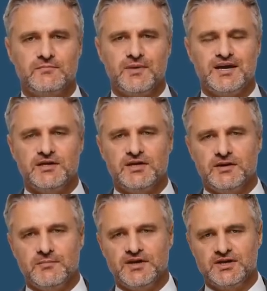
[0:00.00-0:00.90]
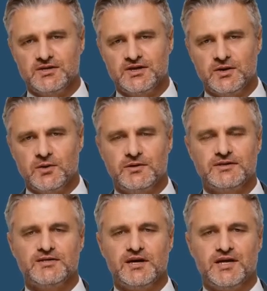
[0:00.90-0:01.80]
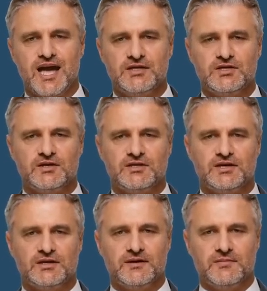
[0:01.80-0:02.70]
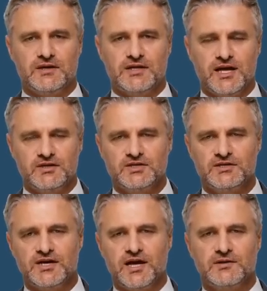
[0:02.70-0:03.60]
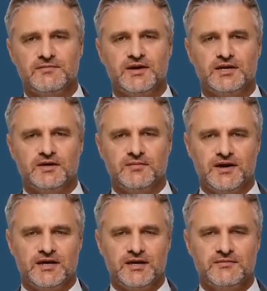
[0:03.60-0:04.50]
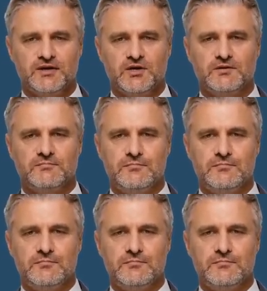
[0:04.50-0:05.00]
Managers must ensure that their actions and communications are effective and ethical.